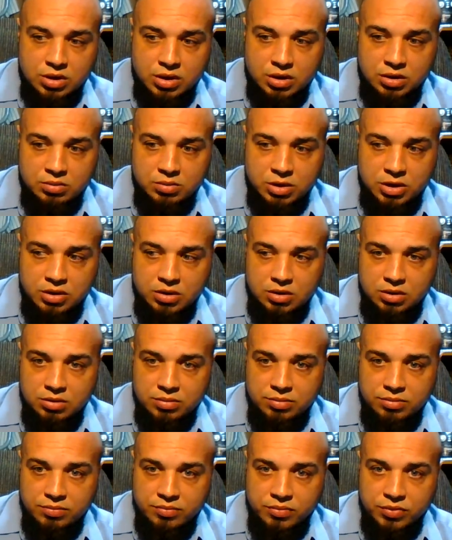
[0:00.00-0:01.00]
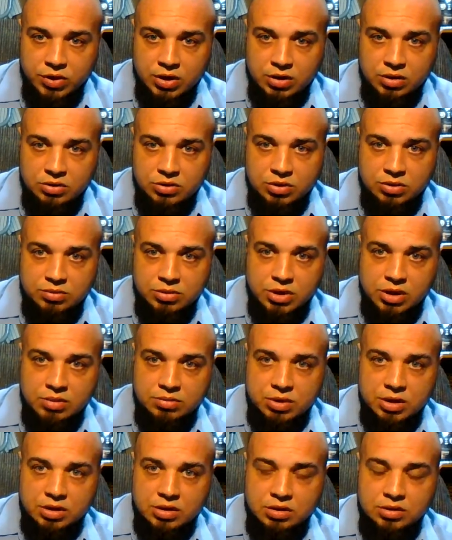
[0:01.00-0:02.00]
Amen.
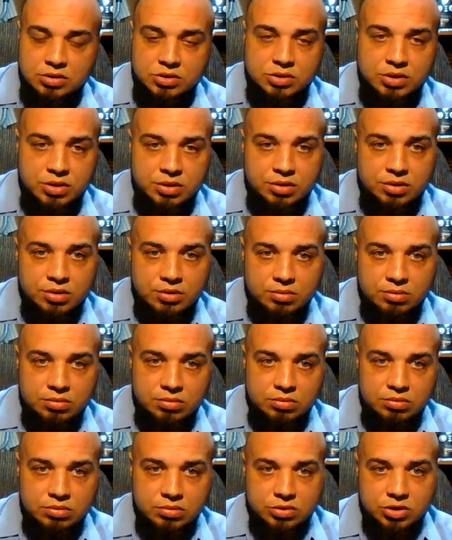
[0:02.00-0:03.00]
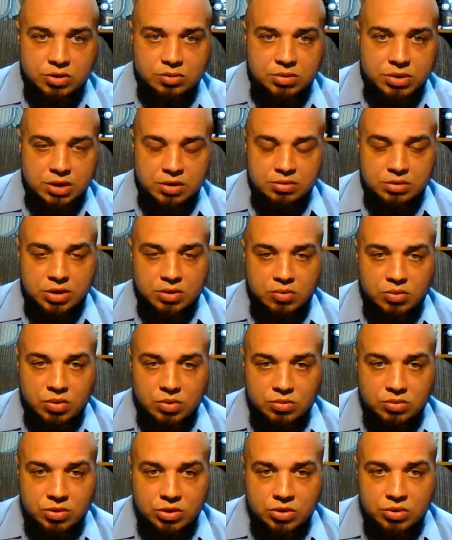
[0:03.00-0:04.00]
Sometimes I consider, sometimes I
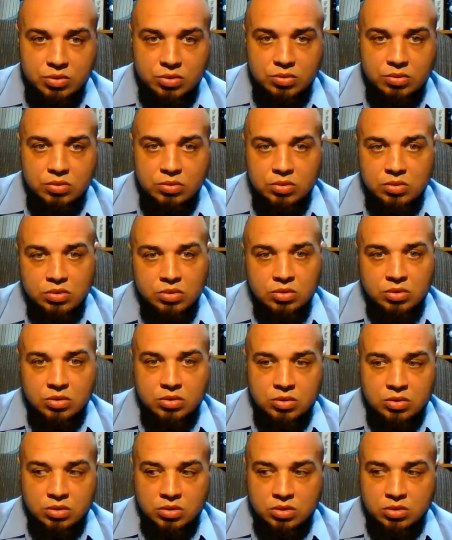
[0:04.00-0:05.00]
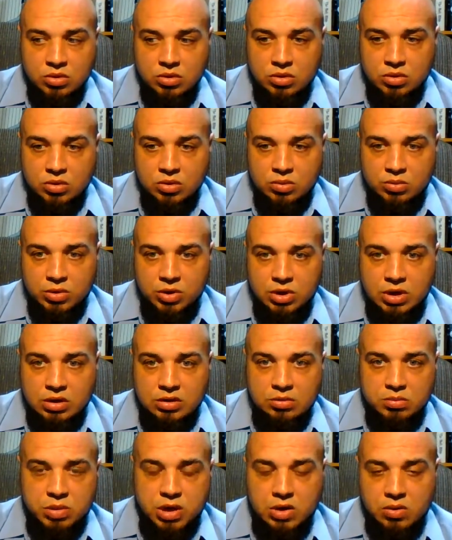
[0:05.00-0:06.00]
want to, but
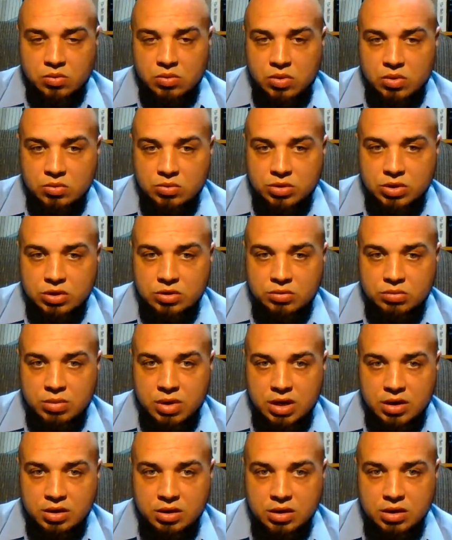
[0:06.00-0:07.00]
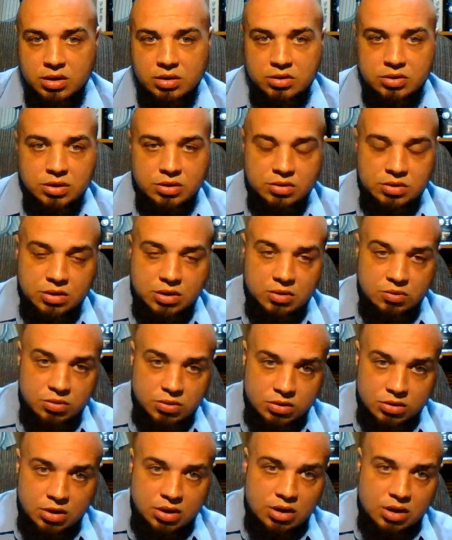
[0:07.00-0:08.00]
that's my wants, that's my needs. That's not
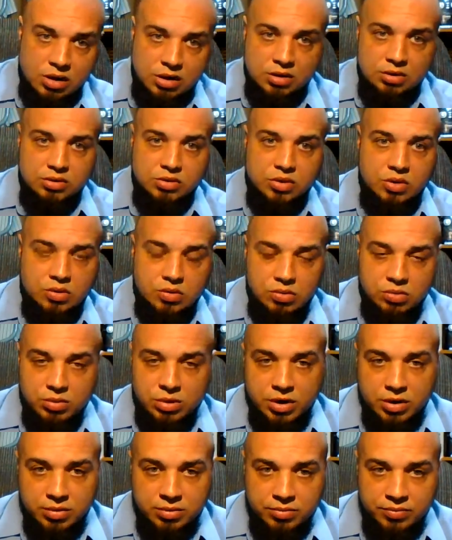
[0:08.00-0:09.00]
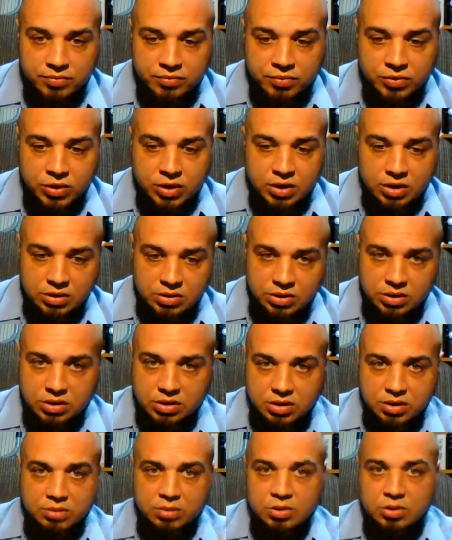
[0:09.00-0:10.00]
what God has told me. He said,
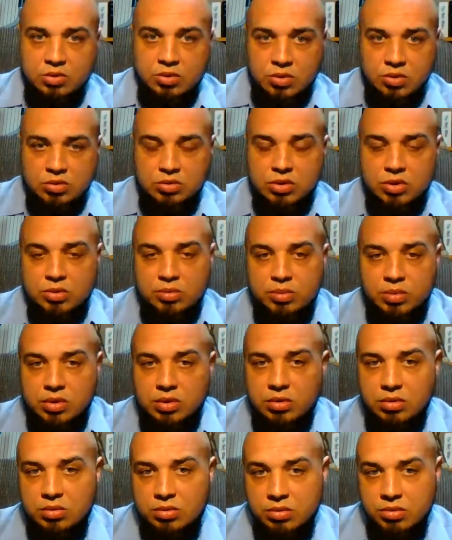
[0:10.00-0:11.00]
keep the doors open.